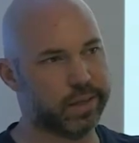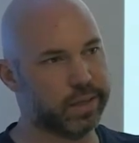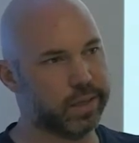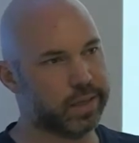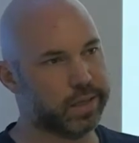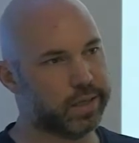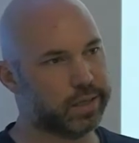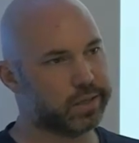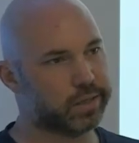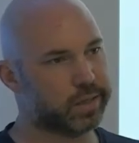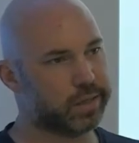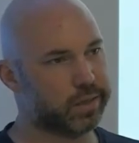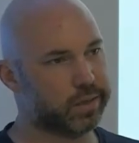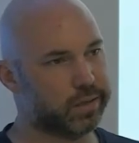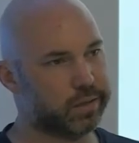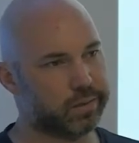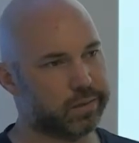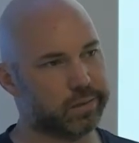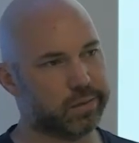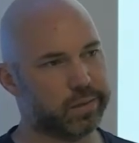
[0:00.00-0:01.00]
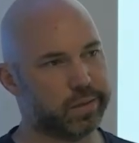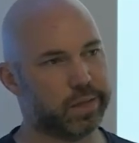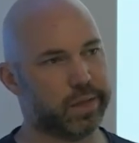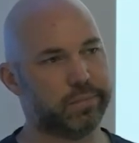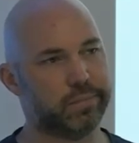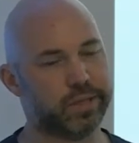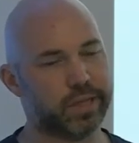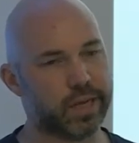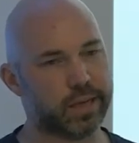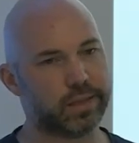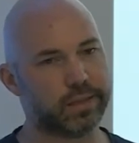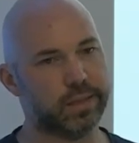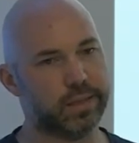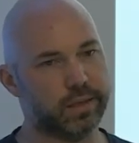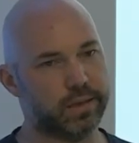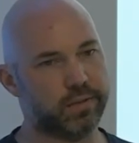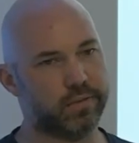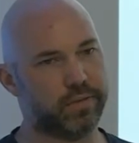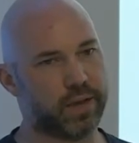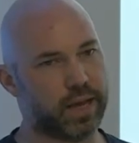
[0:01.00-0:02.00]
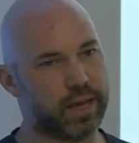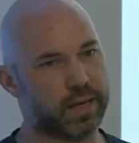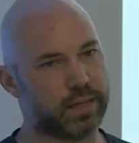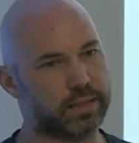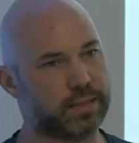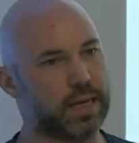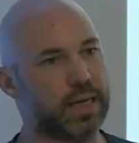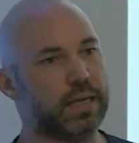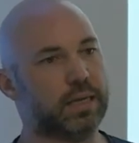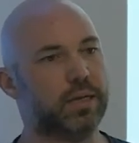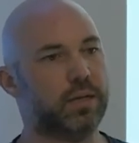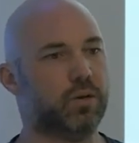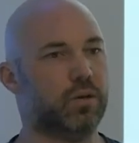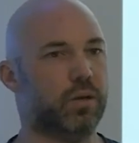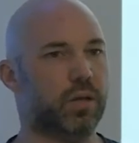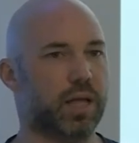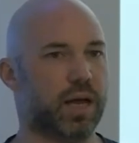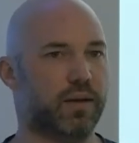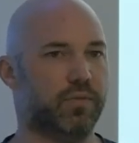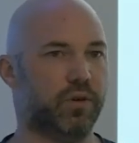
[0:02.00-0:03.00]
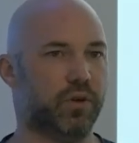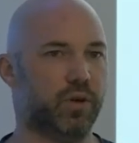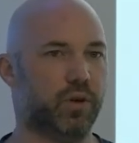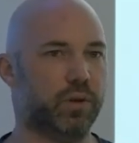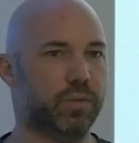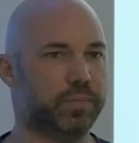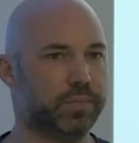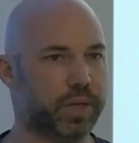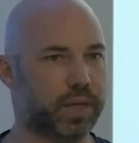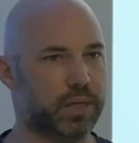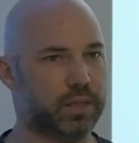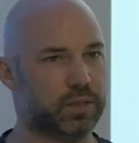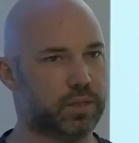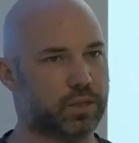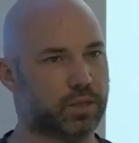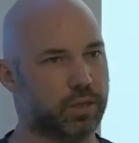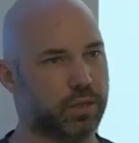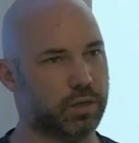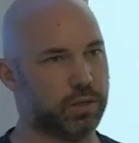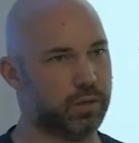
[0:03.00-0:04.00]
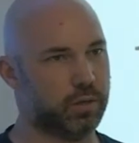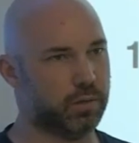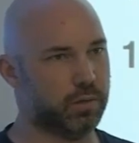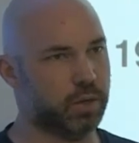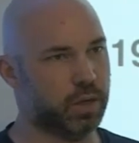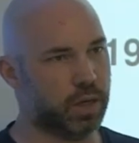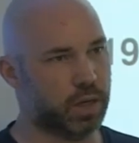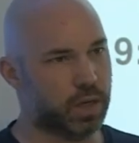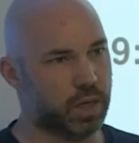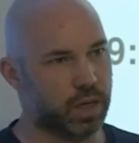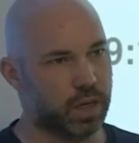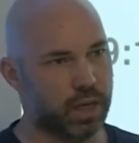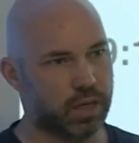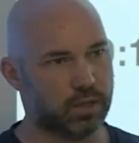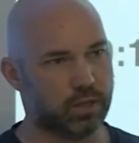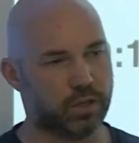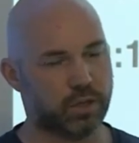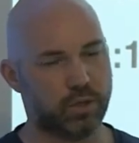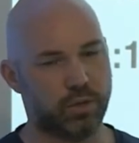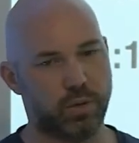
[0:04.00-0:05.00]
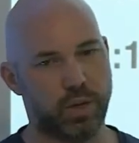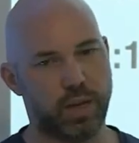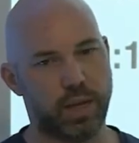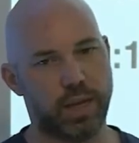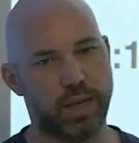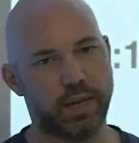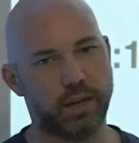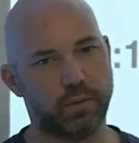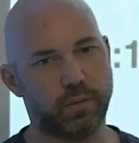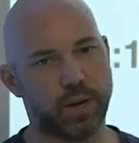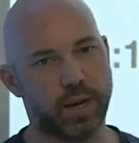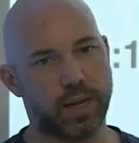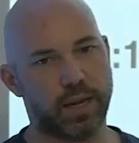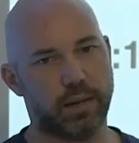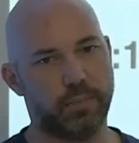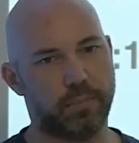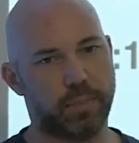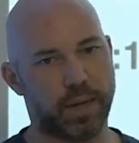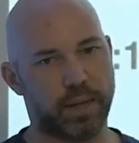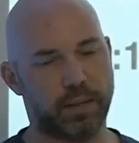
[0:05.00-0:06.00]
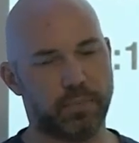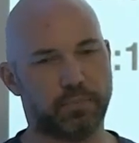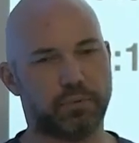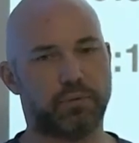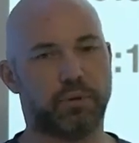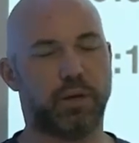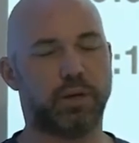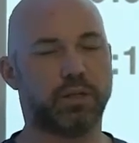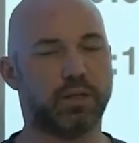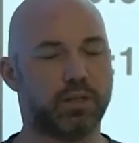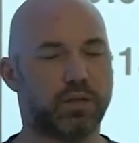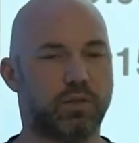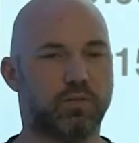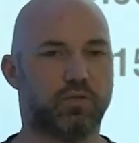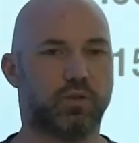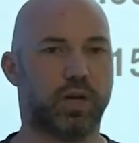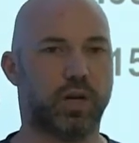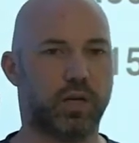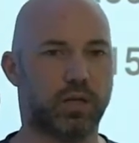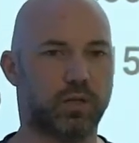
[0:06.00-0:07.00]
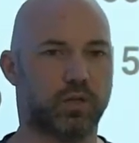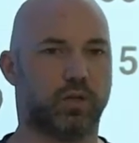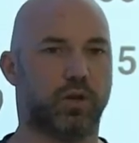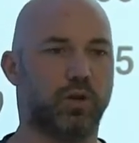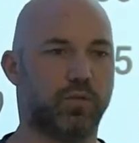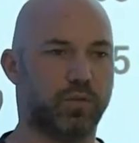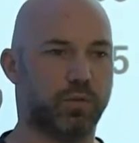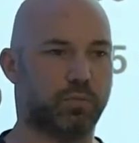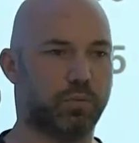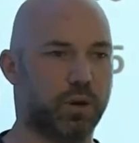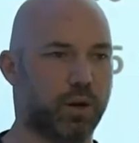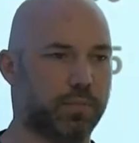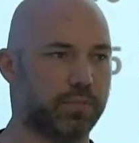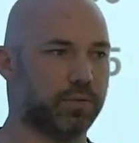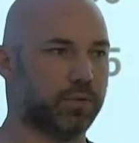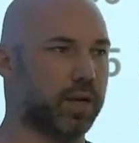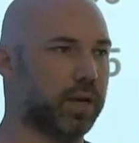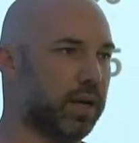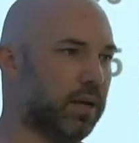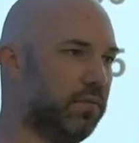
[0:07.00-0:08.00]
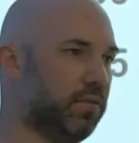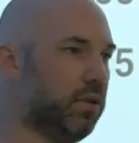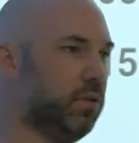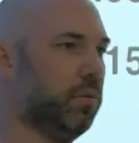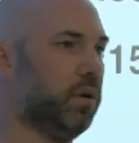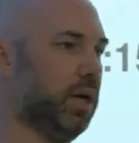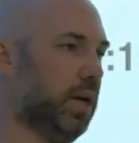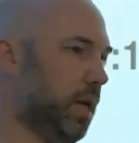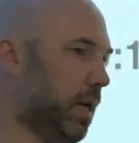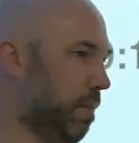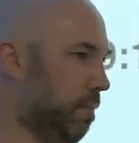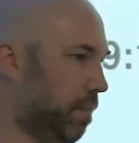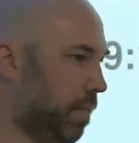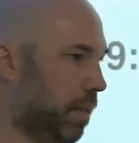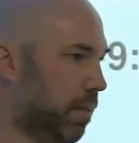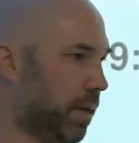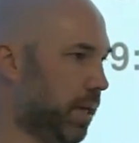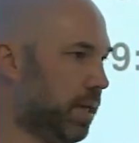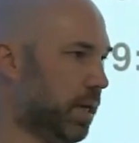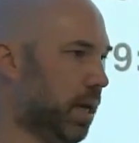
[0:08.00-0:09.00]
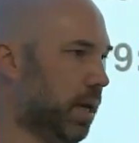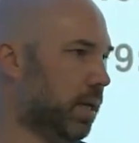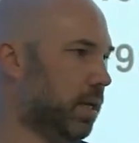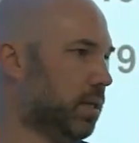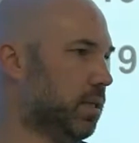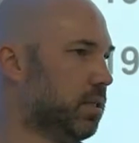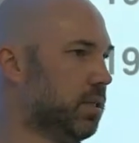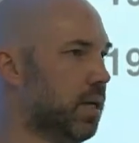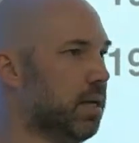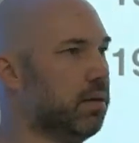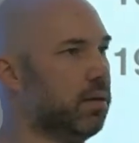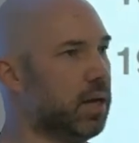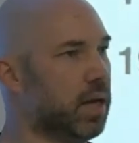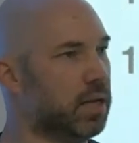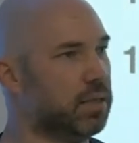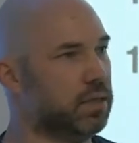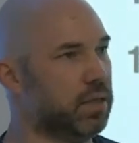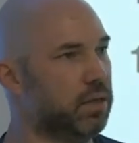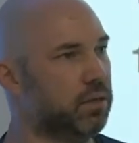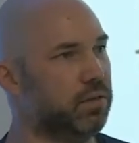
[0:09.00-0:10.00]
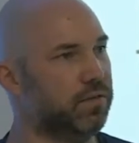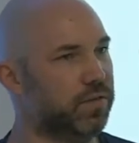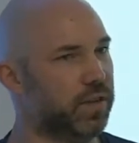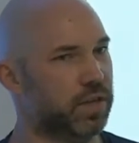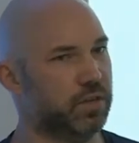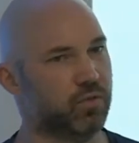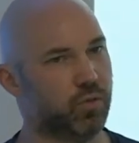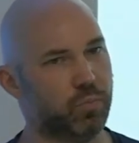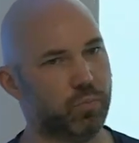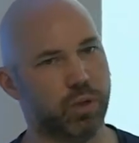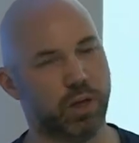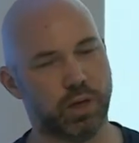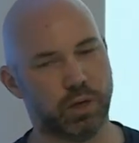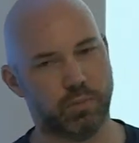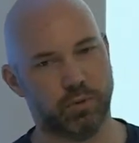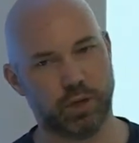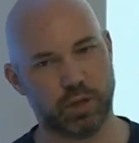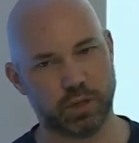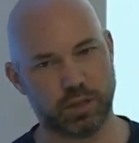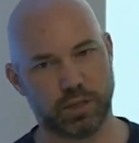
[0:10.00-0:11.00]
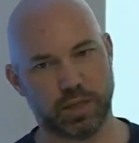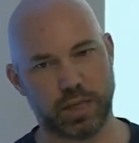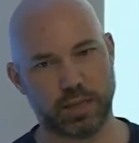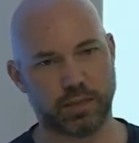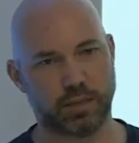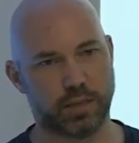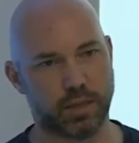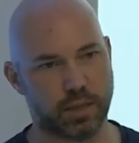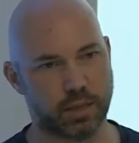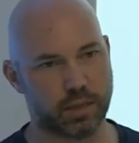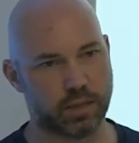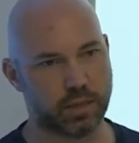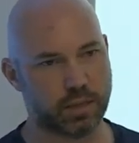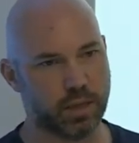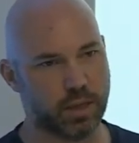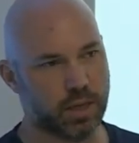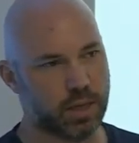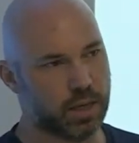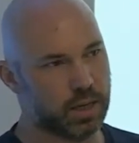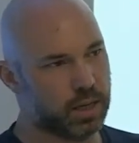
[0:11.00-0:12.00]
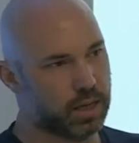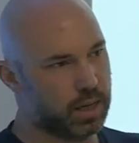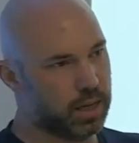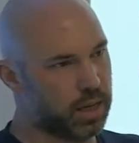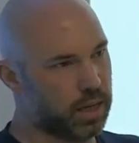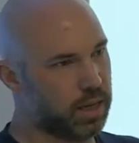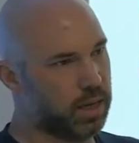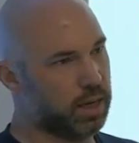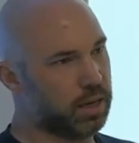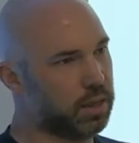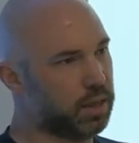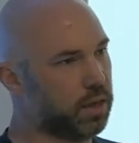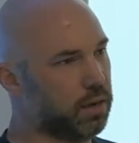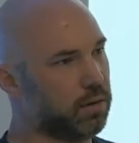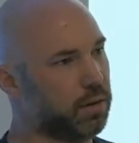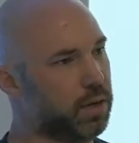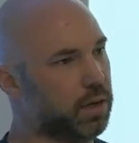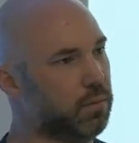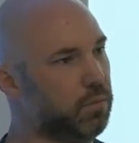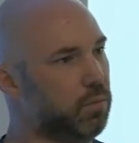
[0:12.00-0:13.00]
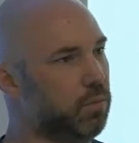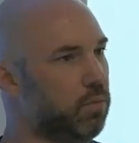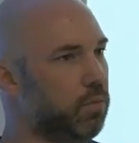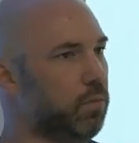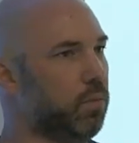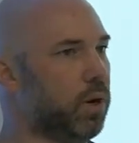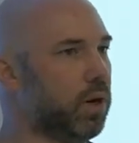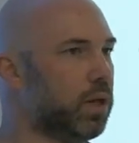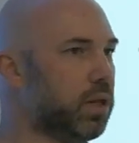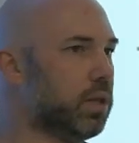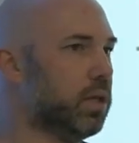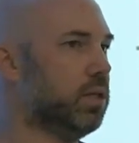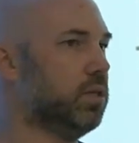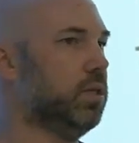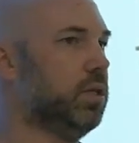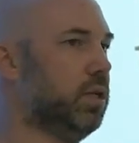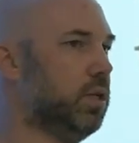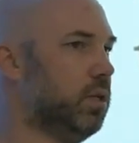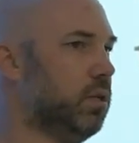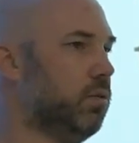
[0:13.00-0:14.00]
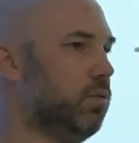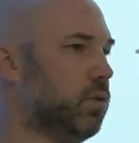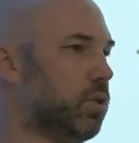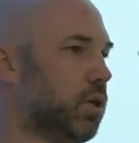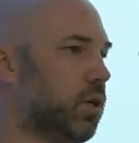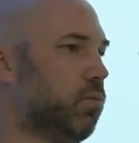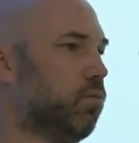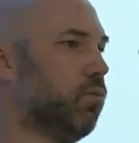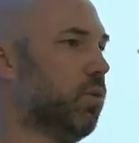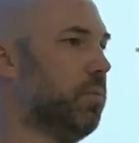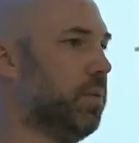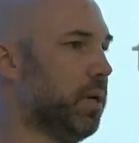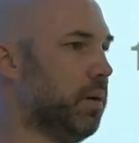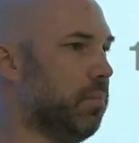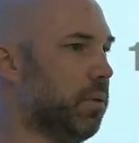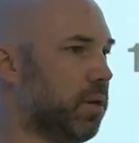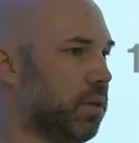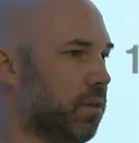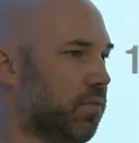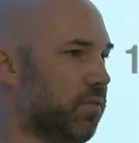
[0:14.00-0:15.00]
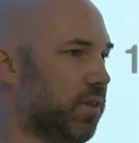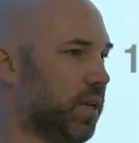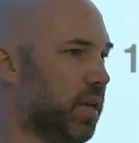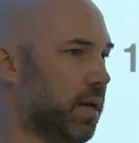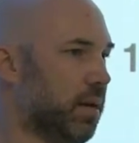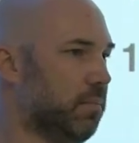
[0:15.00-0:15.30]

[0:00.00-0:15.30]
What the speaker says: So the objective at a technical level is to iterate by the process of trying to solve the problems, right? If you want to implement a standardized interface for pluggable consensus in Ethereum, one of the things you need to do is start ripping apart the VM,